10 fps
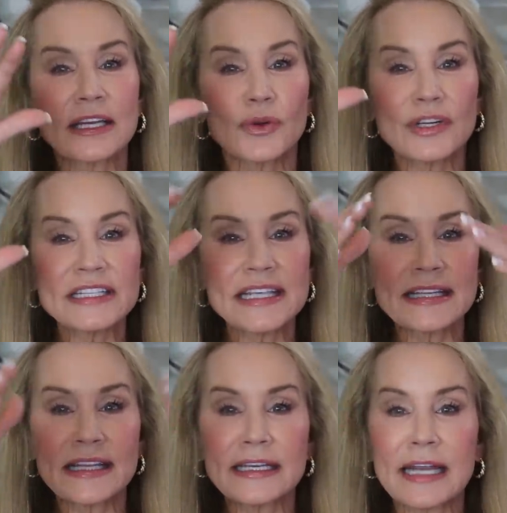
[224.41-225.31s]

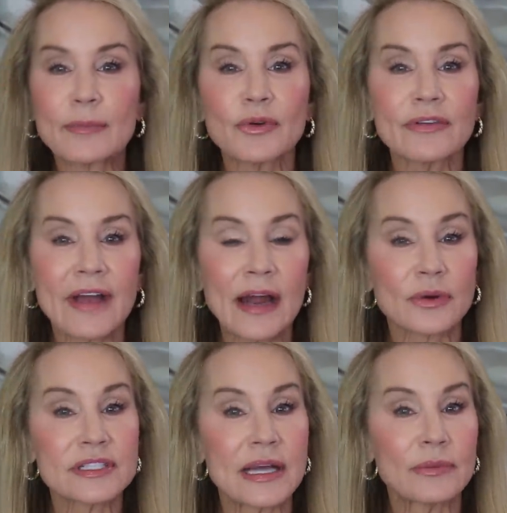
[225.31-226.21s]
increasing the number of
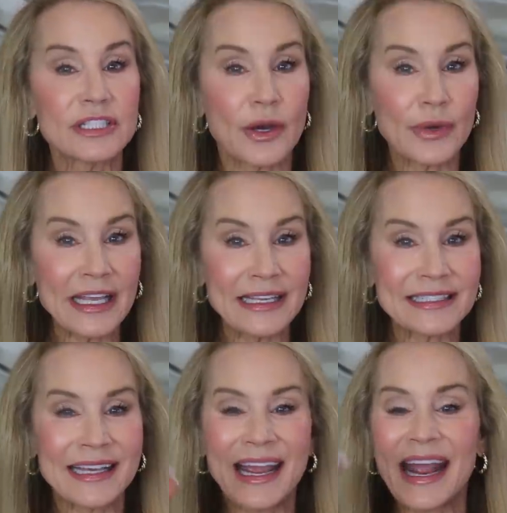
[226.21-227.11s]
hours that we don't eat.